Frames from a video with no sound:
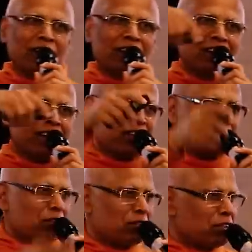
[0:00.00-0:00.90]
I
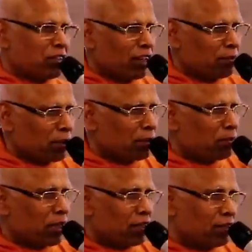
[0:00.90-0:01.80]
wrote to Srila
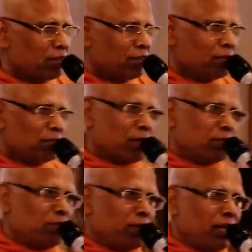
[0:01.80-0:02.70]
Prabhupada,
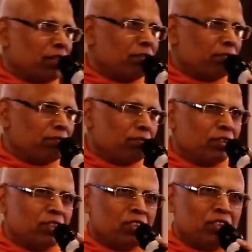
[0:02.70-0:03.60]
Prabhupada,
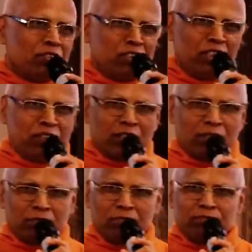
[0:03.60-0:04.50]
need
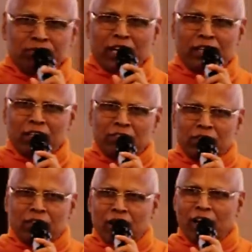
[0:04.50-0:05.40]
some
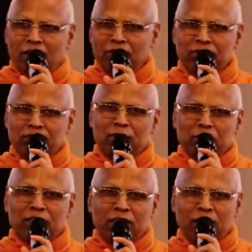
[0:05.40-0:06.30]
financial help for
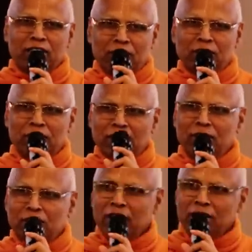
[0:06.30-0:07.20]
Padayatra. We
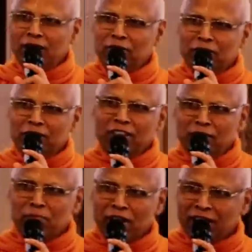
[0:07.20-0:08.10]
need money. We need
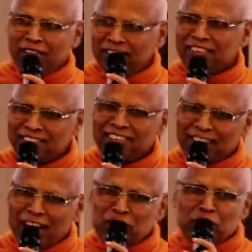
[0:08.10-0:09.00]
men.
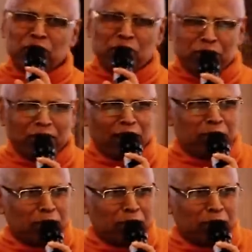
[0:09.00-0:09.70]
I wrote to Srila